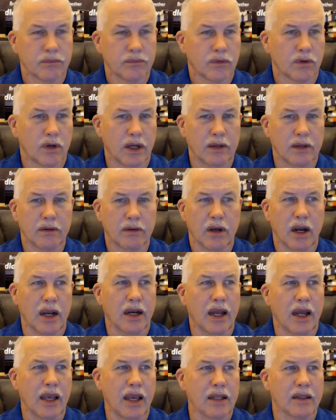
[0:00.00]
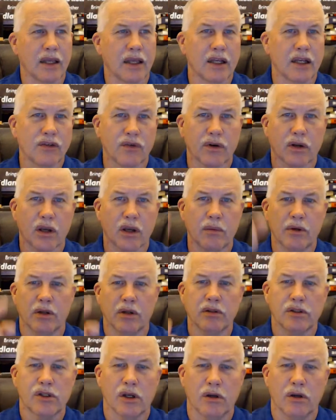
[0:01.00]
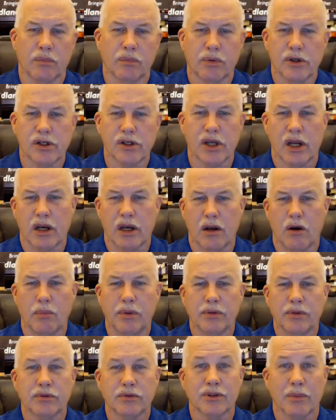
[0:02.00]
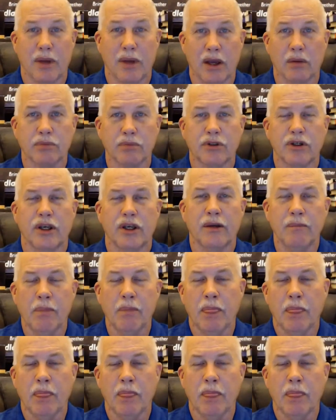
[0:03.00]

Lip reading: All right. Hey, thanks for coming on the show. Appreciate it. I hope it was some help to you.